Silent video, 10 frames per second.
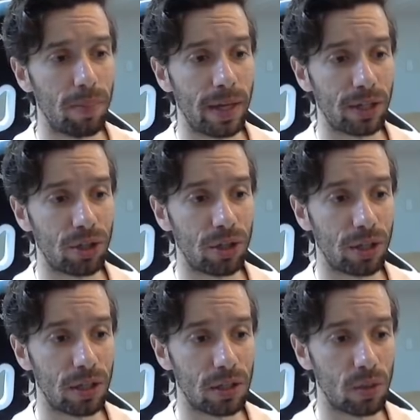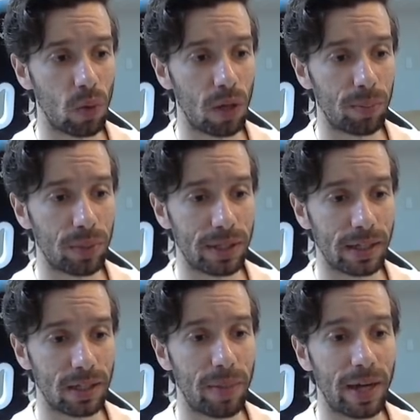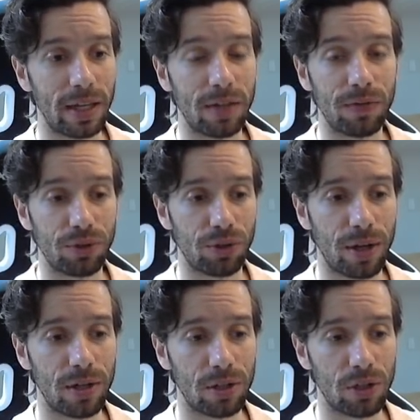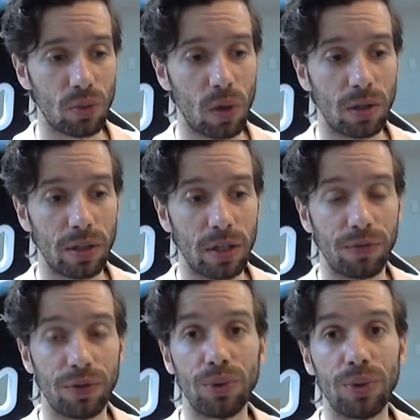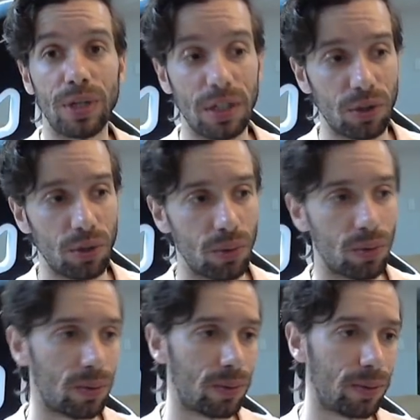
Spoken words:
Make sure he's well protected by infiltrators as well if you need to.